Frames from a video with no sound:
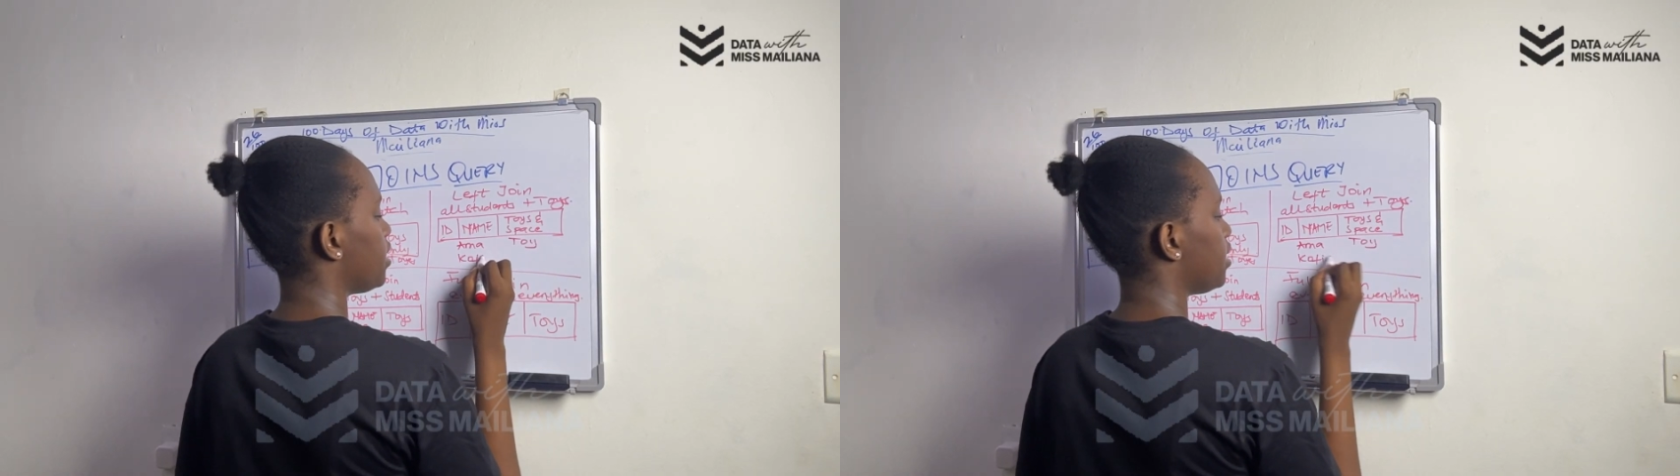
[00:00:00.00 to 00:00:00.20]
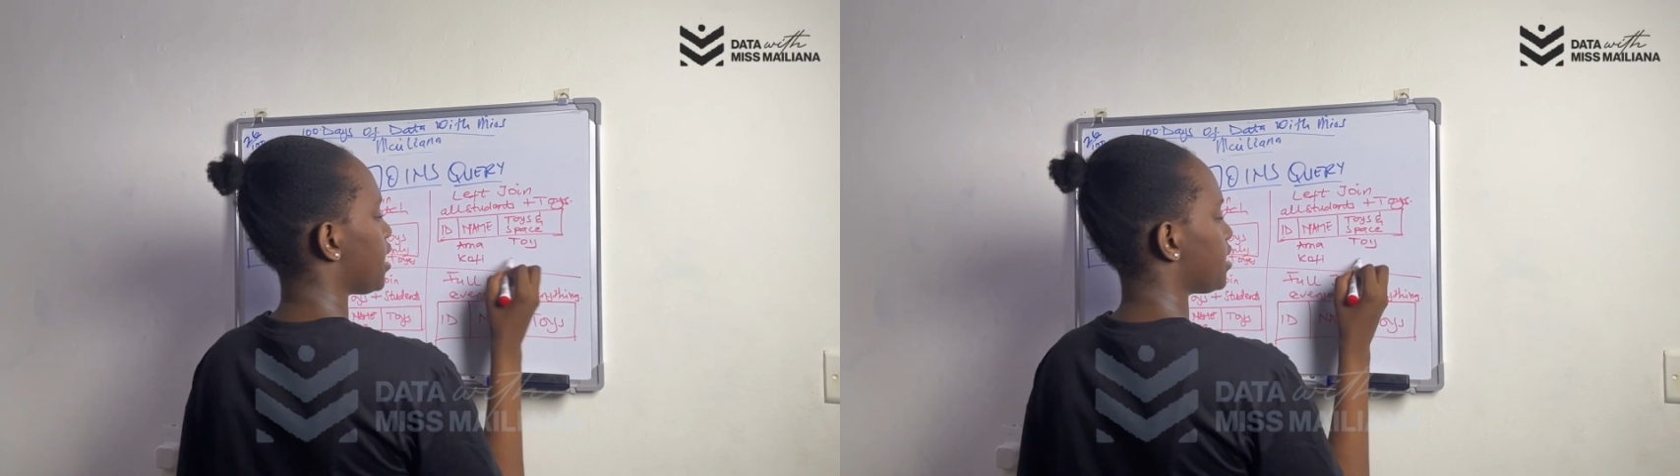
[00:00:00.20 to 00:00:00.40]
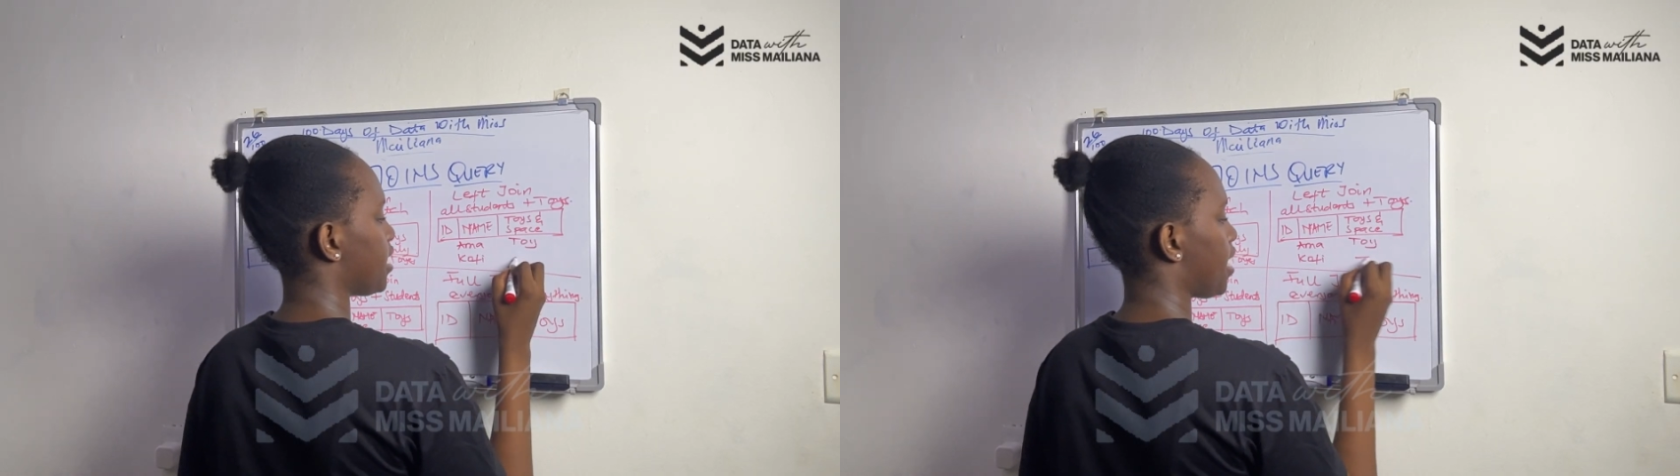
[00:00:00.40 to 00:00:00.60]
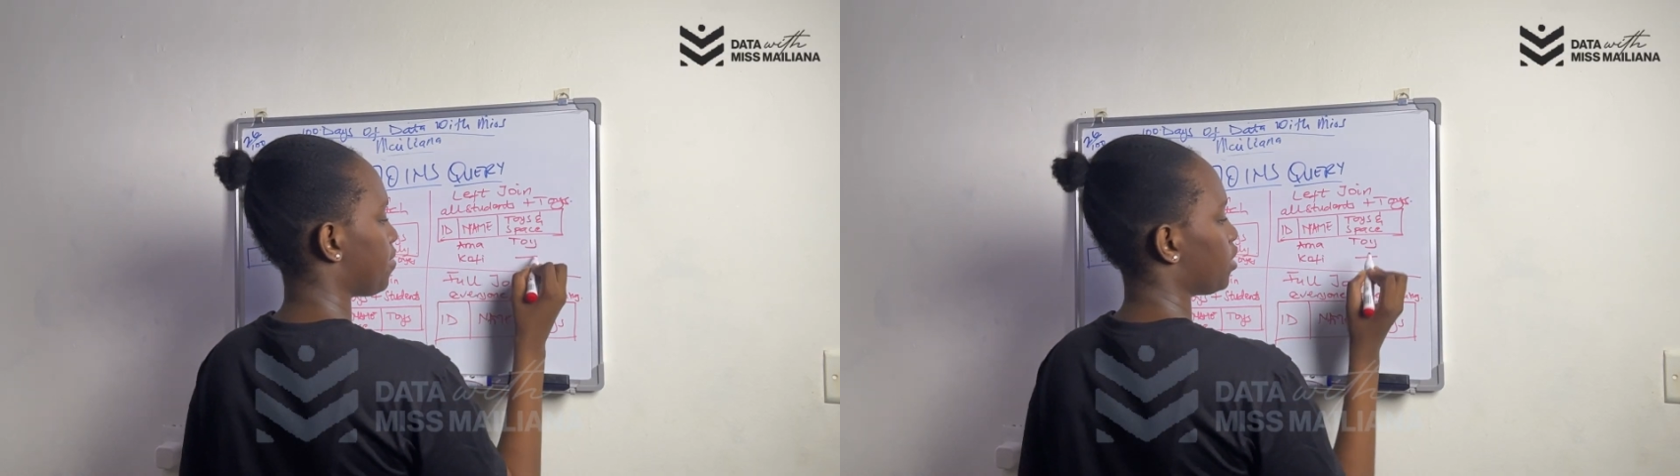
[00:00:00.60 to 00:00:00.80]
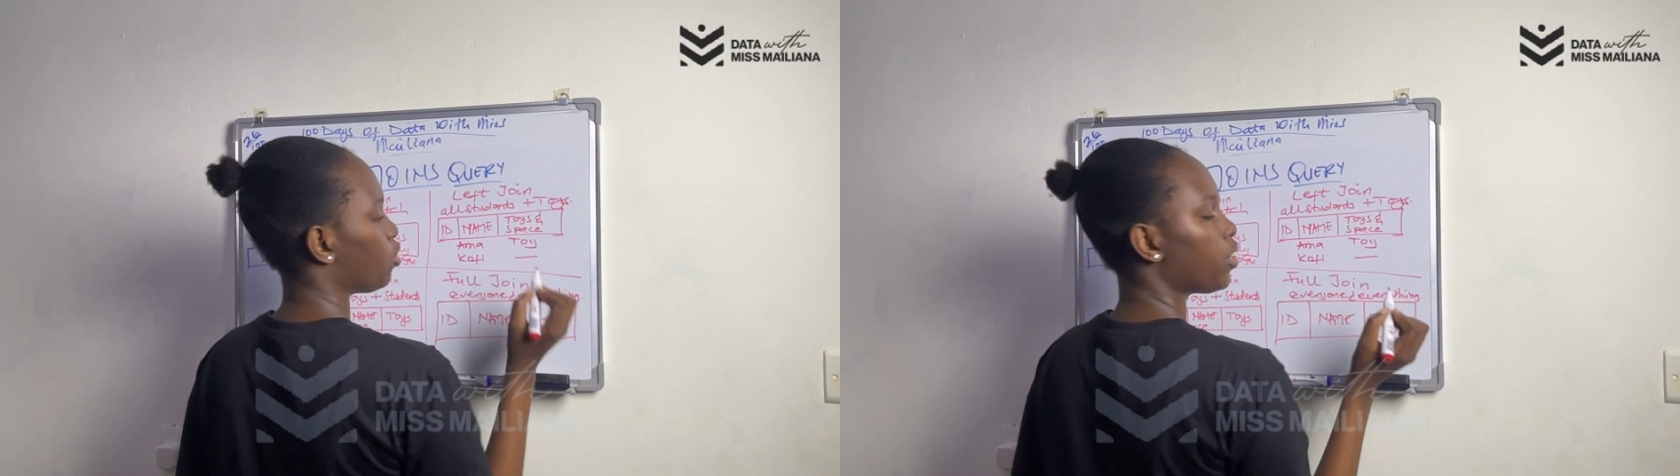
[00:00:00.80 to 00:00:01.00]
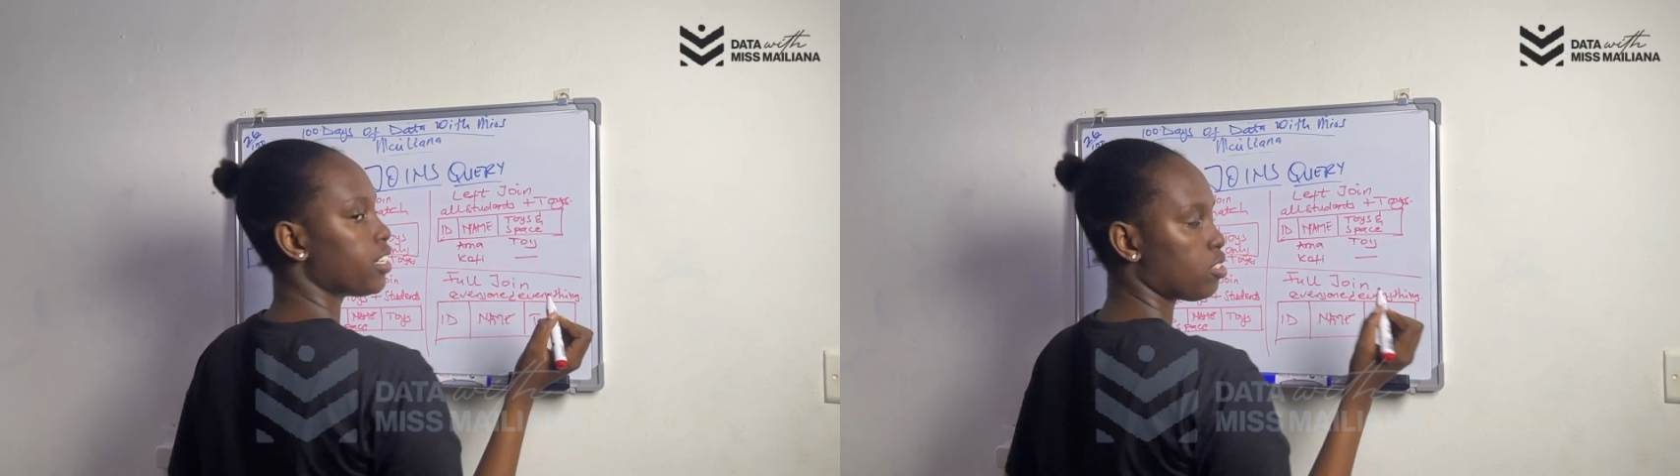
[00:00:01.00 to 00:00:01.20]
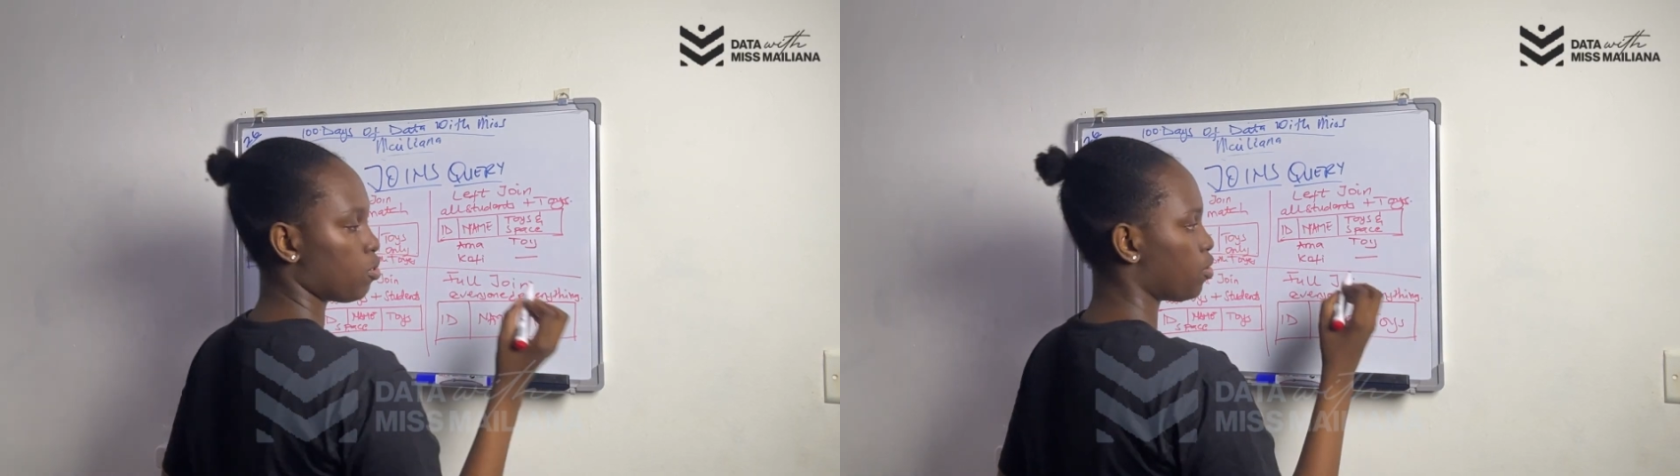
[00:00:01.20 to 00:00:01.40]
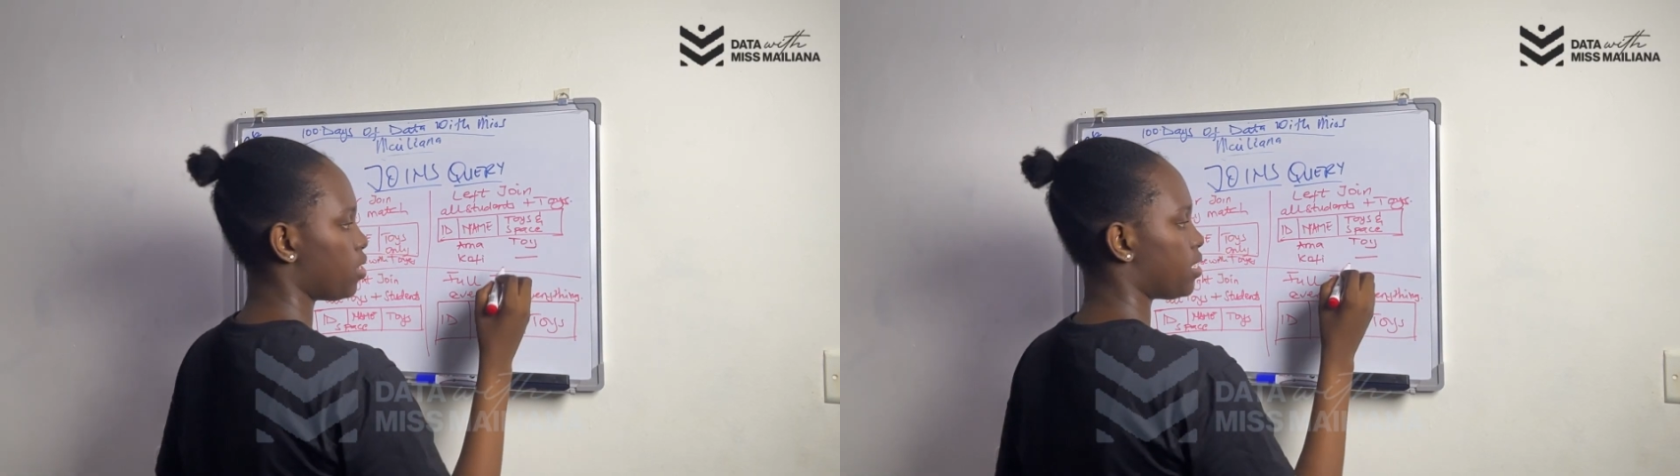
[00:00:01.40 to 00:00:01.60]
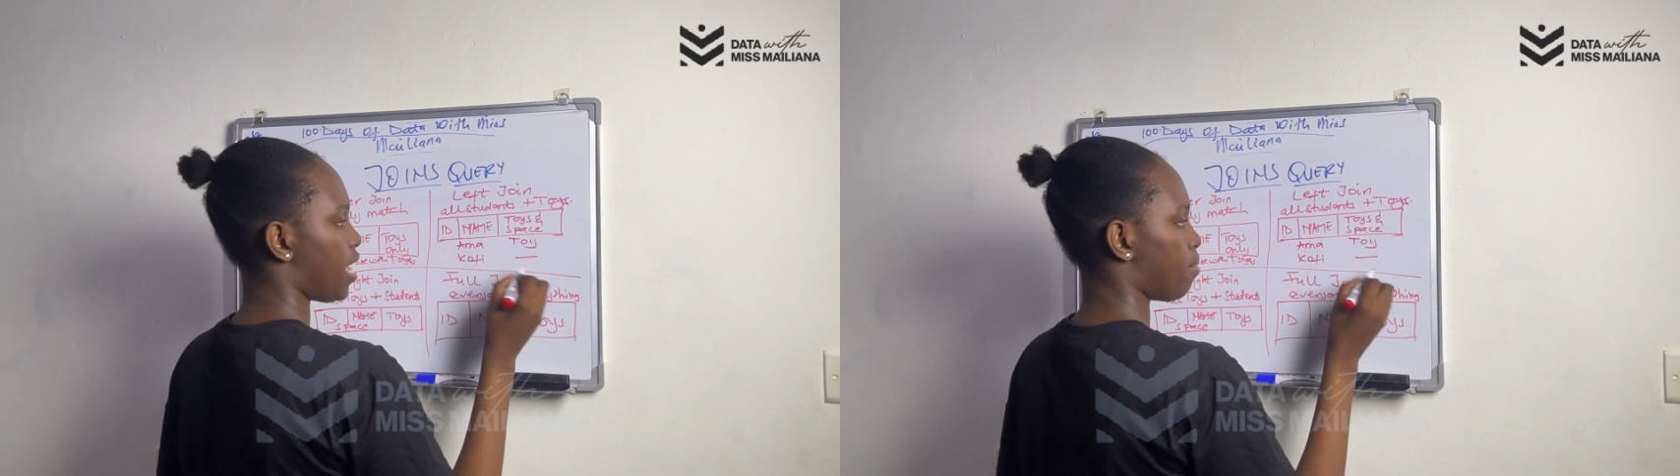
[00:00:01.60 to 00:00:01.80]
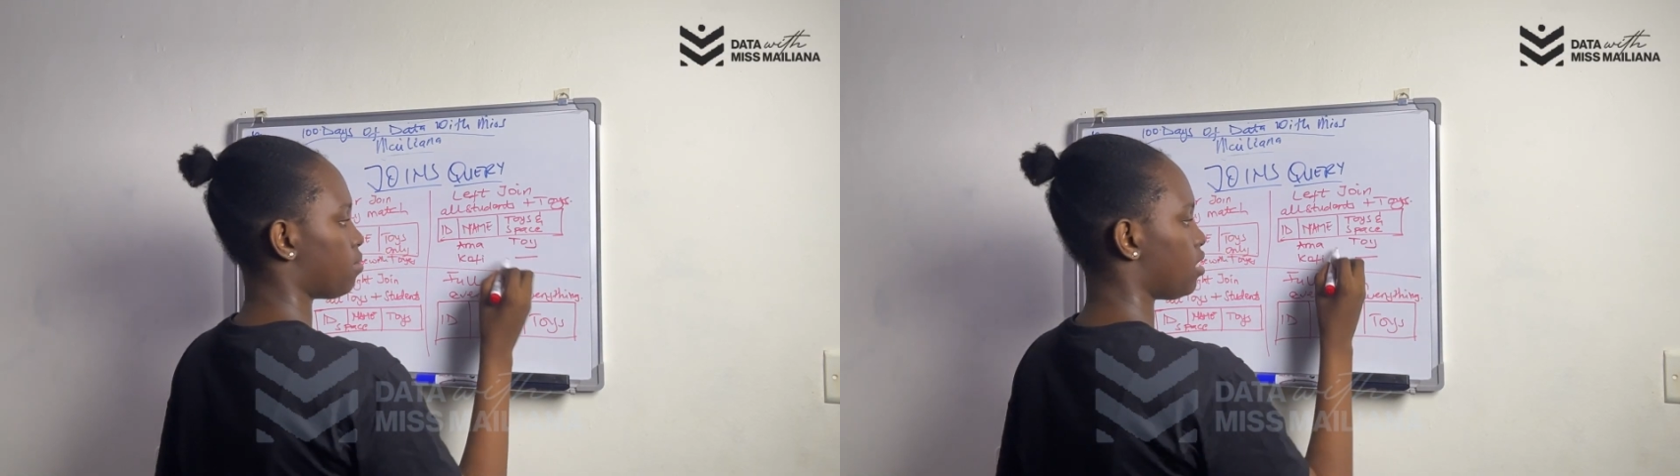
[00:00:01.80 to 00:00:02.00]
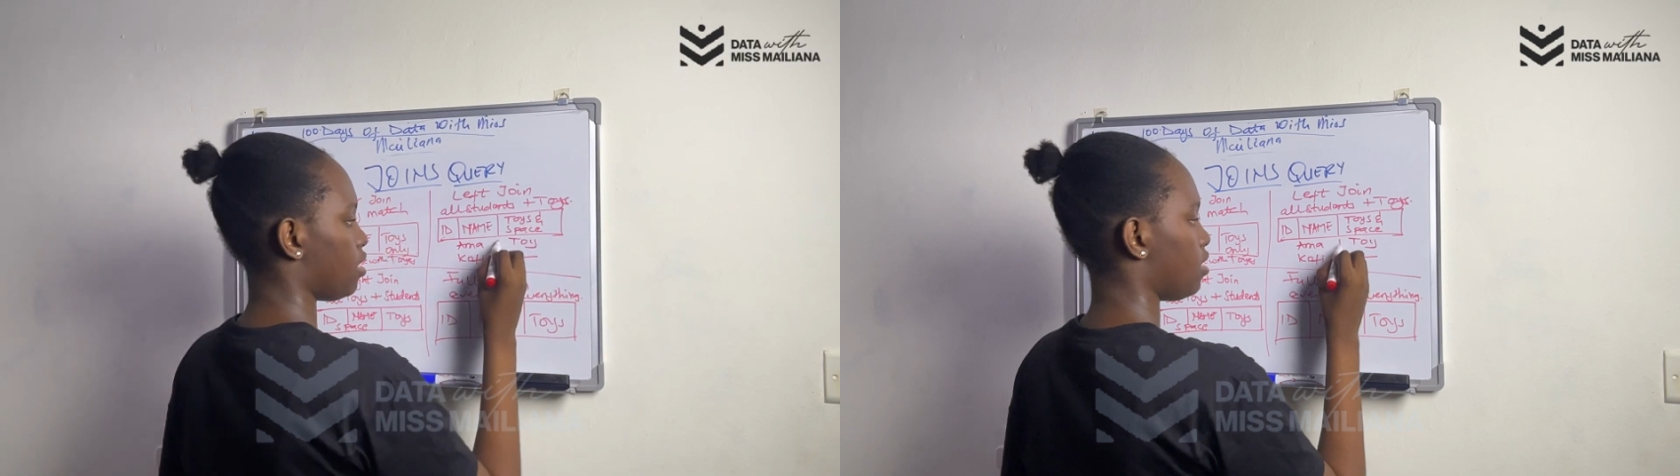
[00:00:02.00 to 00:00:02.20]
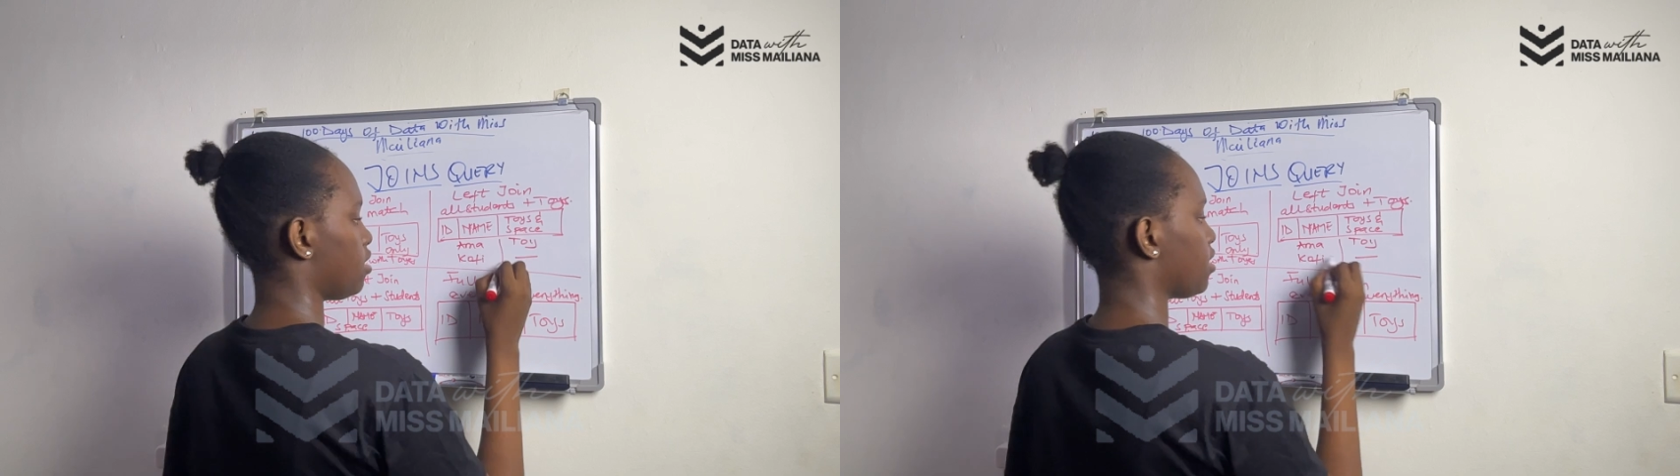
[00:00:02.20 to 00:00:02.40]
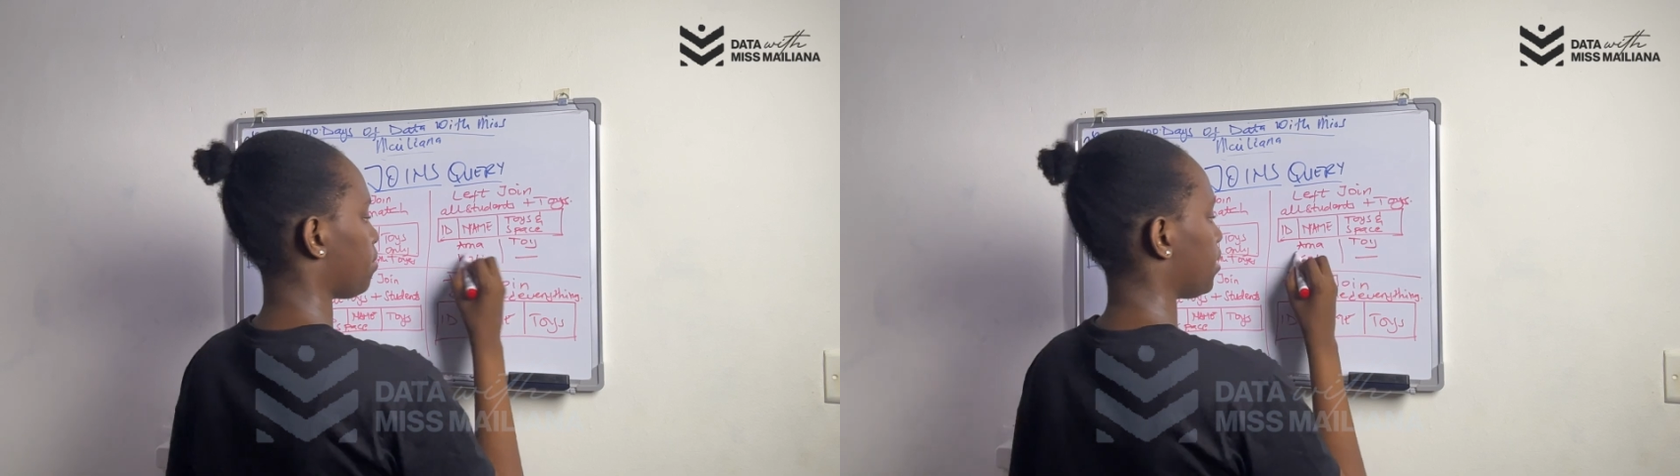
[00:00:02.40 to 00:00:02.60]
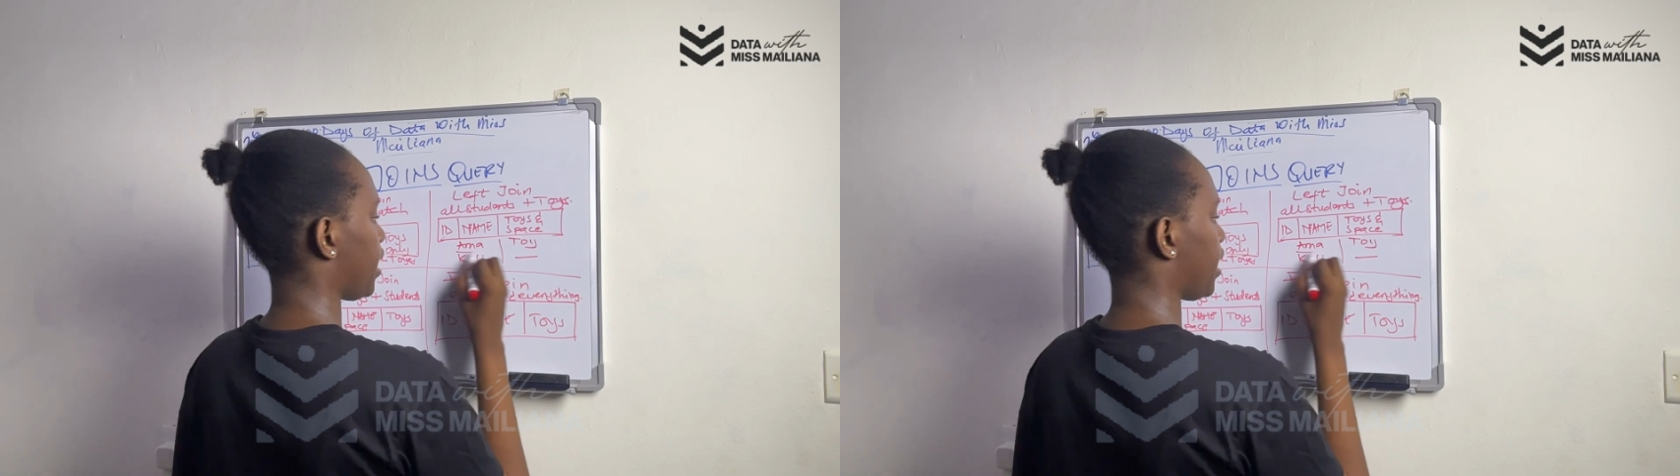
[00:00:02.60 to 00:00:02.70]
doesn't have a toy, so it's empty, something